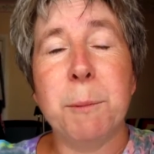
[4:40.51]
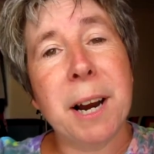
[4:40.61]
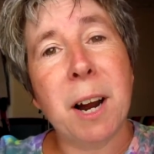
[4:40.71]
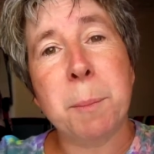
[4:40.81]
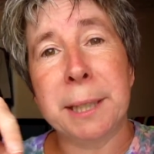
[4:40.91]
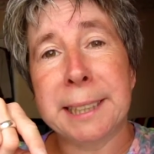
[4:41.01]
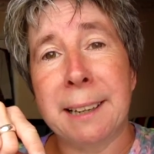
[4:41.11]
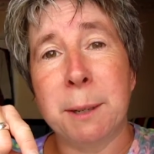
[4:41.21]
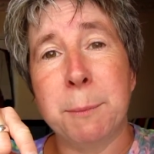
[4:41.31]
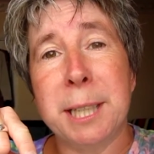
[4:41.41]
We hiked back
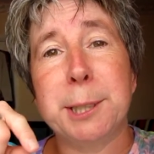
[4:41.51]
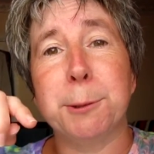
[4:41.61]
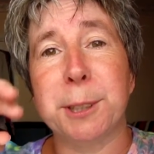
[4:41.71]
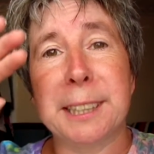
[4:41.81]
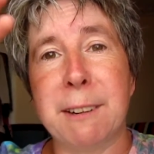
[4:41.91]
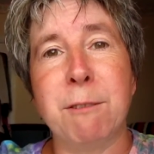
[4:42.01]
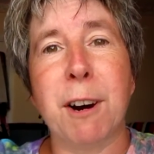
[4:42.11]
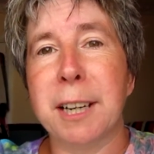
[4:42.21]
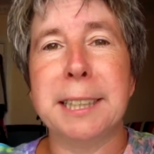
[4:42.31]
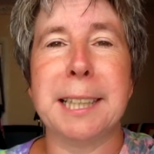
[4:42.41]
down and we saw the
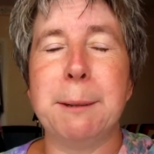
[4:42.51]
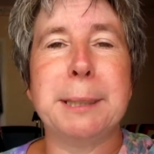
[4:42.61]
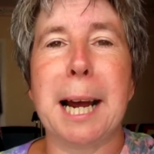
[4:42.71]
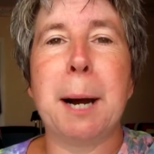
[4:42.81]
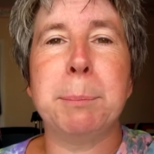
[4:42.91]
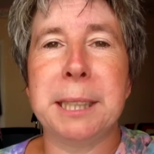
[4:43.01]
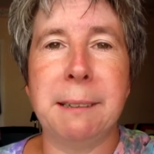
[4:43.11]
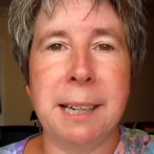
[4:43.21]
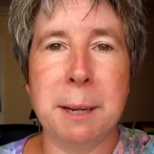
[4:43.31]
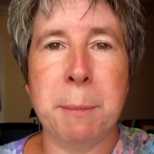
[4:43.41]
sunrise. It was
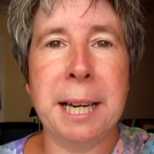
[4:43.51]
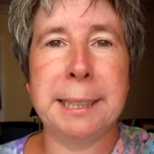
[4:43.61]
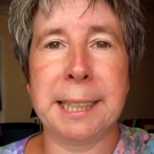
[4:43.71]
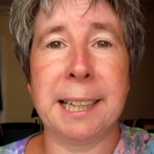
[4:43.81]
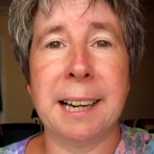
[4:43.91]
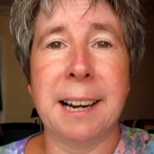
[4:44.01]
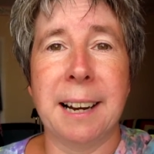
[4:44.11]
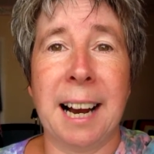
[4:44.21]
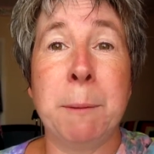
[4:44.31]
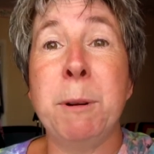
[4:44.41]
absolutely amazing,
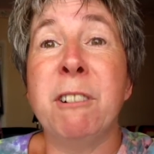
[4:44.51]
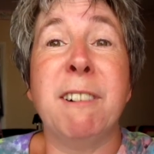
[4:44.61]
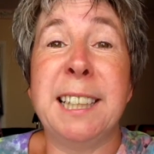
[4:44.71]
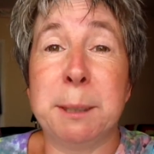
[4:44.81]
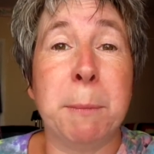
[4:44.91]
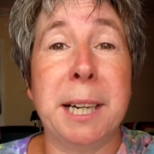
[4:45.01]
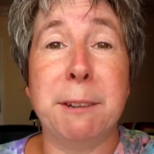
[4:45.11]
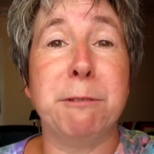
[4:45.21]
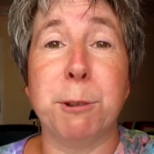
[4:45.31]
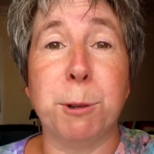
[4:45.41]
and we were raising
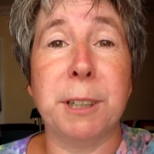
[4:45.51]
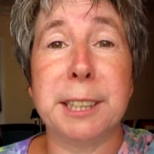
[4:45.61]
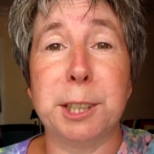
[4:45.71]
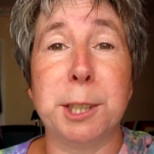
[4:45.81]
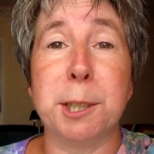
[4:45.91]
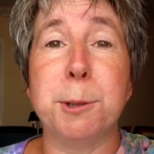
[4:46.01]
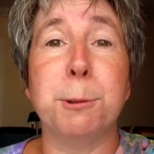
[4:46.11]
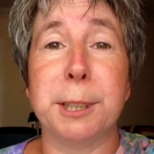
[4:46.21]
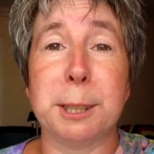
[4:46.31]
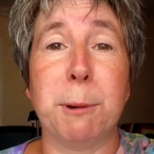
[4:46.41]
money for such a good
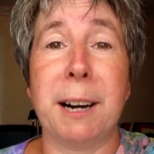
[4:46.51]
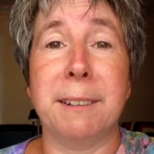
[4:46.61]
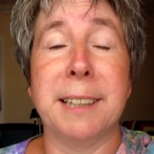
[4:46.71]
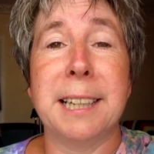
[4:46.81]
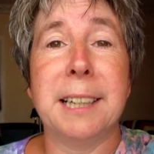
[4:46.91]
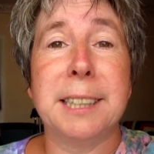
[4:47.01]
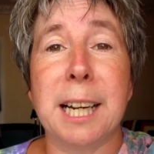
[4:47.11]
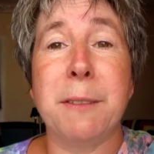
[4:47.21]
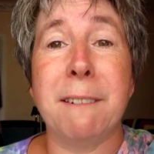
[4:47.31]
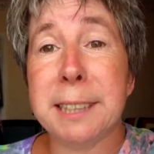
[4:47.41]
cause as well.
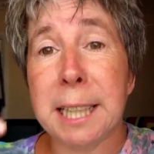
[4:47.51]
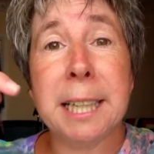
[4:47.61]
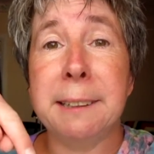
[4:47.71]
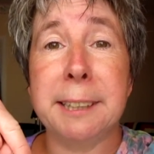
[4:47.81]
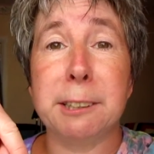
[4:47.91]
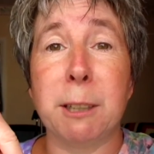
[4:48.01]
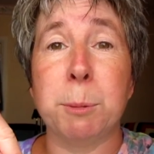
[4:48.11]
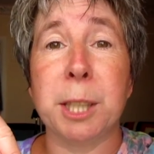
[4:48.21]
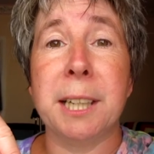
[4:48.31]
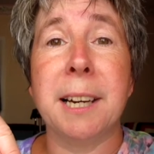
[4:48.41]
So there is a link in the
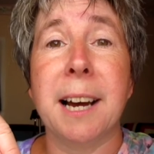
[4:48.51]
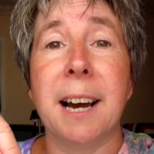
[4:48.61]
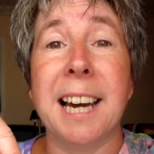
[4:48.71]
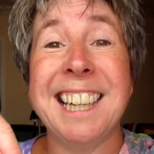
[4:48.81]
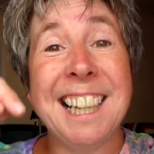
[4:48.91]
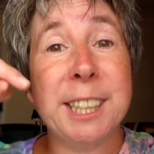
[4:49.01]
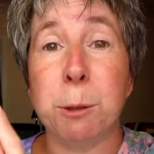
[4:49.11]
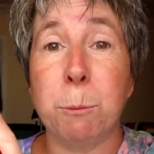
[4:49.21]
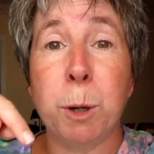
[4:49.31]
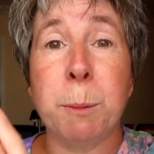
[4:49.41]
description. It is
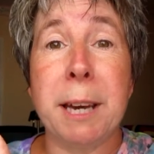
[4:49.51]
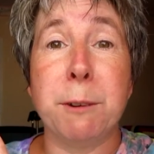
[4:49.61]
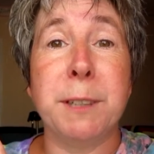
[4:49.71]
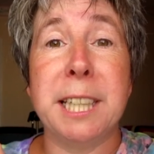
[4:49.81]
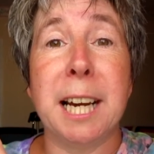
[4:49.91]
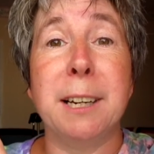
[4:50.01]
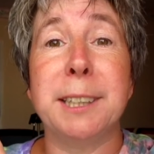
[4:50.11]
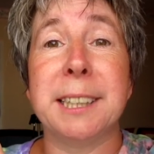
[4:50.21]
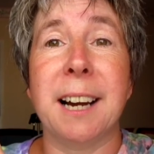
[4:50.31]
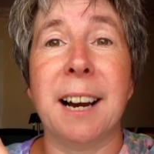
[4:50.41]
one of my other
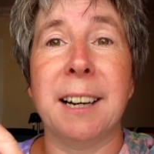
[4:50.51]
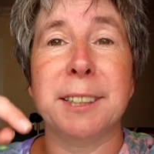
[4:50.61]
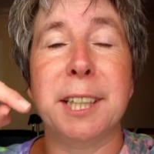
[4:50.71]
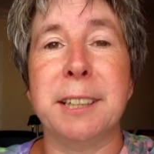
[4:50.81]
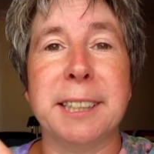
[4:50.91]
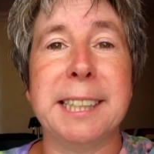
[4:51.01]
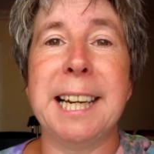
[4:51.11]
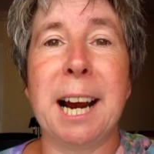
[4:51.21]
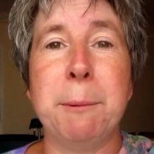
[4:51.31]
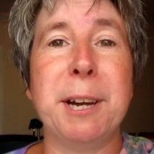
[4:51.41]
videos, so you can
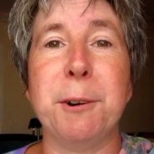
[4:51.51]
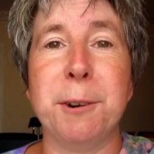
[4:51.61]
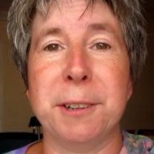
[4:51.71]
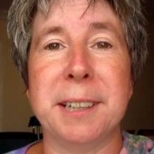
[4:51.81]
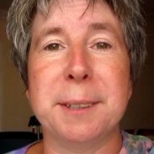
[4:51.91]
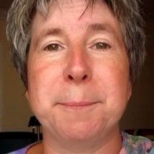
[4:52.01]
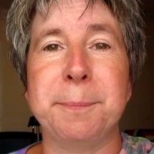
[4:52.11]
see how we got on.